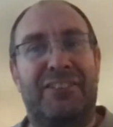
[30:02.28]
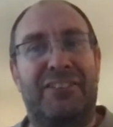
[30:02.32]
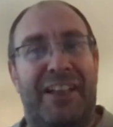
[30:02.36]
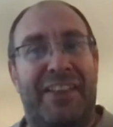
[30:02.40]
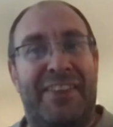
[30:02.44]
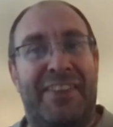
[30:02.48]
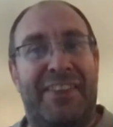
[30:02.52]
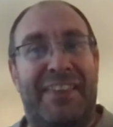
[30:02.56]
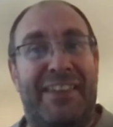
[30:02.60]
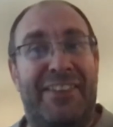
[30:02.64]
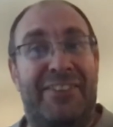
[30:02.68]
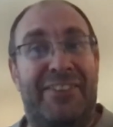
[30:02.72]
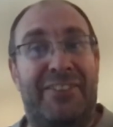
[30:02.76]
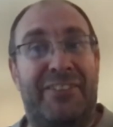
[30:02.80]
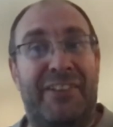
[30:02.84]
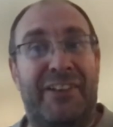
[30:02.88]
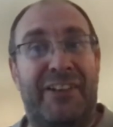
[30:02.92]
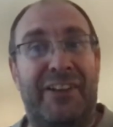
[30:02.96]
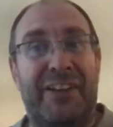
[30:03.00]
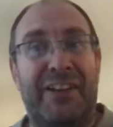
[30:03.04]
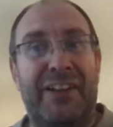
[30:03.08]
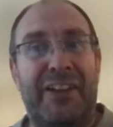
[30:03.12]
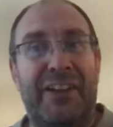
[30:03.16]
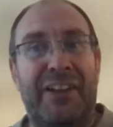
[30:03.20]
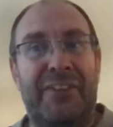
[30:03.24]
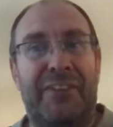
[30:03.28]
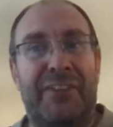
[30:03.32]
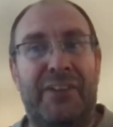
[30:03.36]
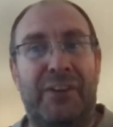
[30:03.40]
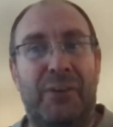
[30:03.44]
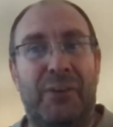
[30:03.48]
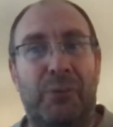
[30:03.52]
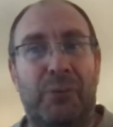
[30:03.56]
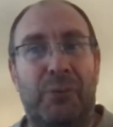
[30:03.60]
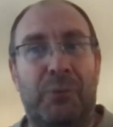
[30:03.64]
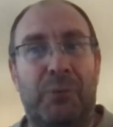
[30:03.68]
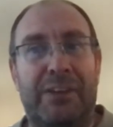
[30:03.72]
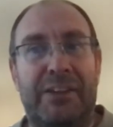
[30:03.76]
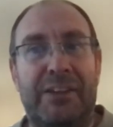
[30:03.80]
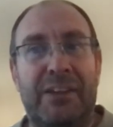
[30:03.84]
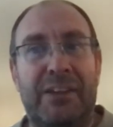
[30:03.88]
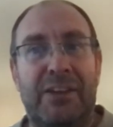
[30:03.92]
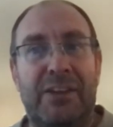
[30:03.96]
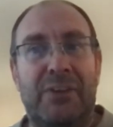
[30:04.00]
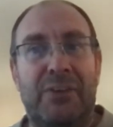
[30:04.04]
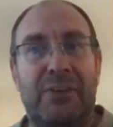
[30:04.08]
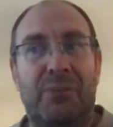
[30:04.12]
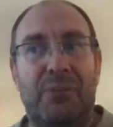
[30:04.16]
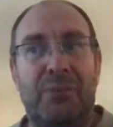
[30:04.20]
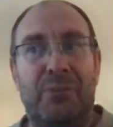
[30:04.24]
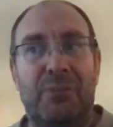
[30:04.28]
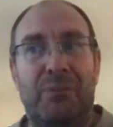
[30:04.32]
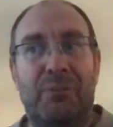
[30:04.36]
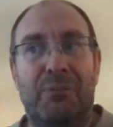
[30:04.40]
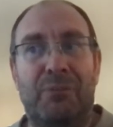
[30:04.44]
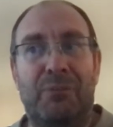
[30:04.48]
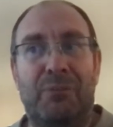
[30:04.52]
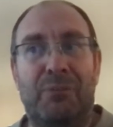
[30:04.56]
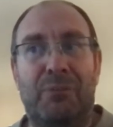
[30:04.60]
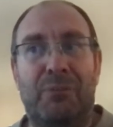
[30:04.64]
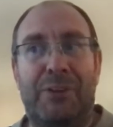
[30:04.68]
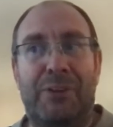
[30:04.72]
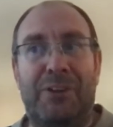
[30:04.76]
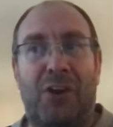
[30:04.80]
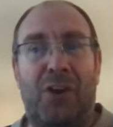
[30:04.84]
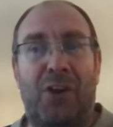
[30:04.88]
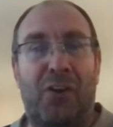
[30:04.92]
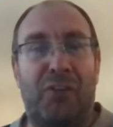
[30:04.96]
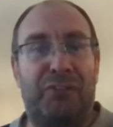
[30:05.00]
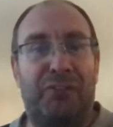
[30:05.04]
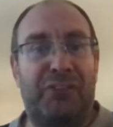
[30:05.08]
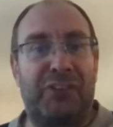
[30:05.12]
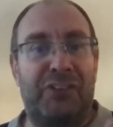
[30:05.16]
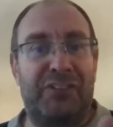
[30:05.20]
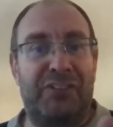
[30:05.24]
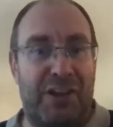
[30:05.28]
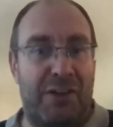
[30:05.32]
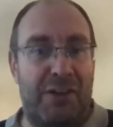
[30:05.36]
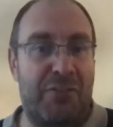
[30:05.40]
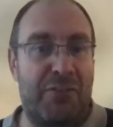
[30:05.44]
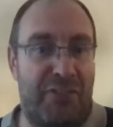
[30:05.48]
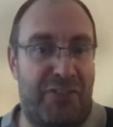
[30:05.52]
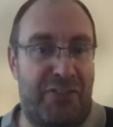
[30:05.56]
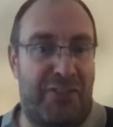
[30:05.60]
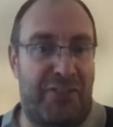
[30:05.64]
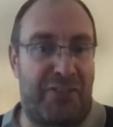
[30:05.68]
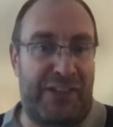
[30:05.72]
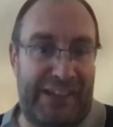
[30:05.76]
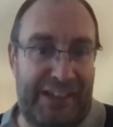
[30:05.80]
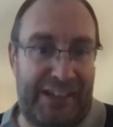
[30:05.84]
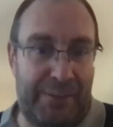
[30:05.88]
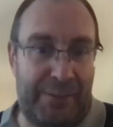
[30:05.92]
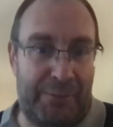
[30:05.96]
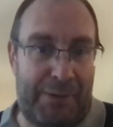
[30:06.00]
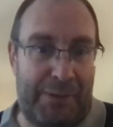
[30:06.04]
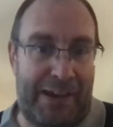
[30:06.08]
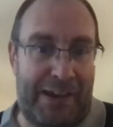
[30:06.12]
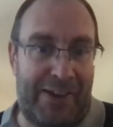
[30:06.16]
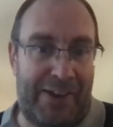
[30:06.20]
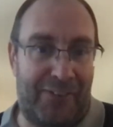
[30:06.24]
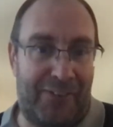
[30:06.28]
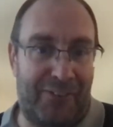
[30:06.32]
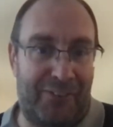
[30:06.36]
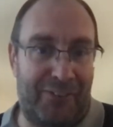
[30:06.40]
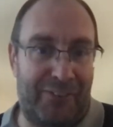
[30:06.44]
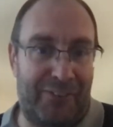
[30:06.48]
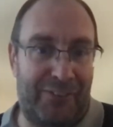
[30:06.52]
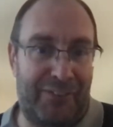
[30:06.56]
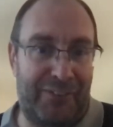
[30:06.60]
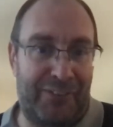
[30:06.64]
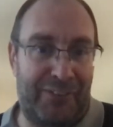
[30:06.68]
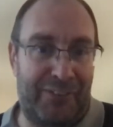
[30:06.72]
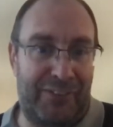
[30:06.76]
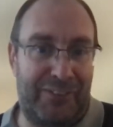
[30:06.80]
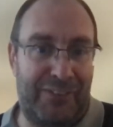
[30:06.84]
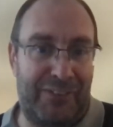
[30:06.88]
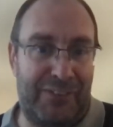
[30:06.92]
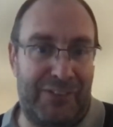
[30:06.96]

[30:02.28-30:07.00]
like this that we often don't think about the